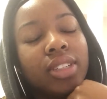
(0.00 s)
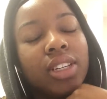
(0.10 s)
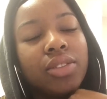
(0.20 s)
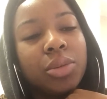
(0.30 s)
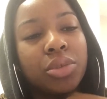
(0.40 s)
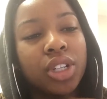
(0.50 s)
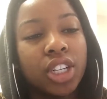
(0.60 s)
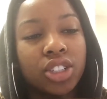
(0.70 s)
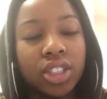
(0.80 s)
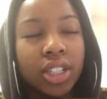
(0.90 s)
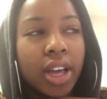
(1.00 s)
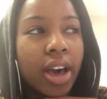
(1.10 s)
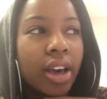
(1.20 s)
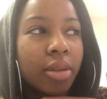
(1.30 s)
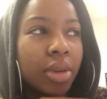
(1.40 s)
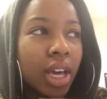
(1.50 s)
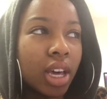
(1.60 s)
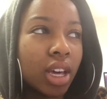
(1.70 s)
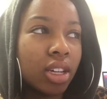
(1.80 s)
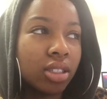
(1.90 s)
TV production lab
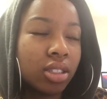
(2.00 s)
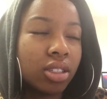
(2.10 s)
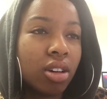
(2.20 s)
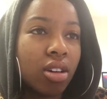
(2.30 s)
and